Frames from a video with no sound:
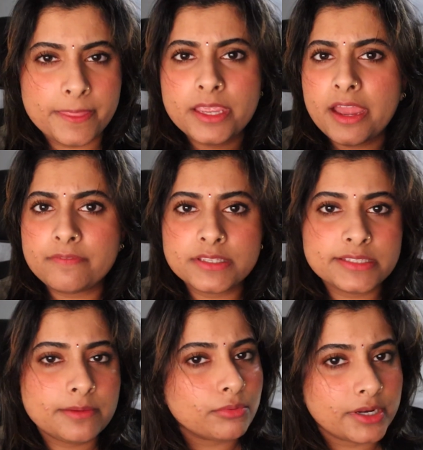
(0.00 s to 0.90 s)
They have the
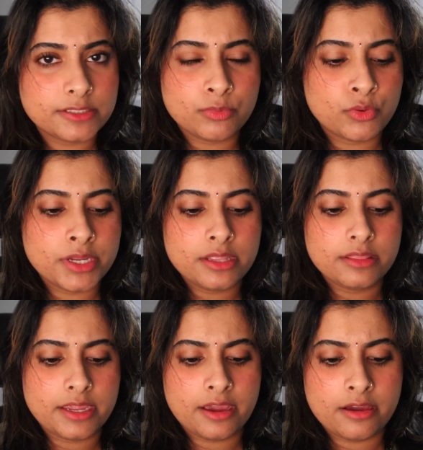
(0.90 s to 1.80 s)
same price point,
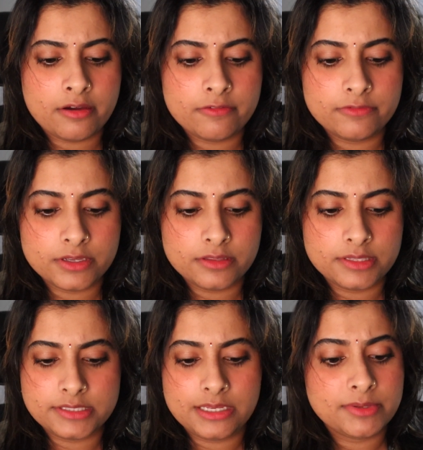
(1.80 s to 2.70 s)
they have
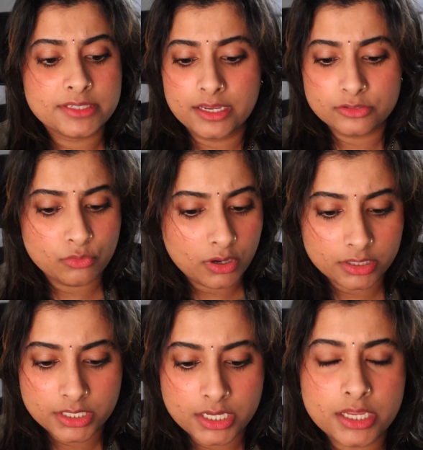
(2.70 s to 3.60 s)
the same exact
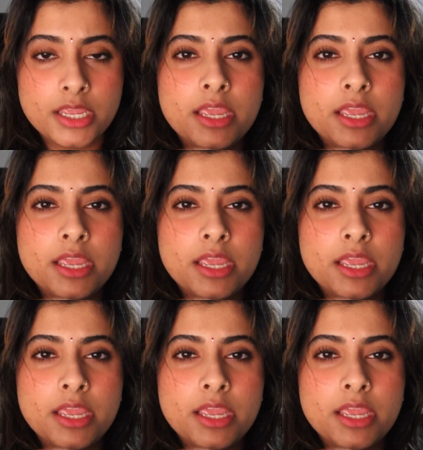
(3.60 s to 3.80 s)
quality,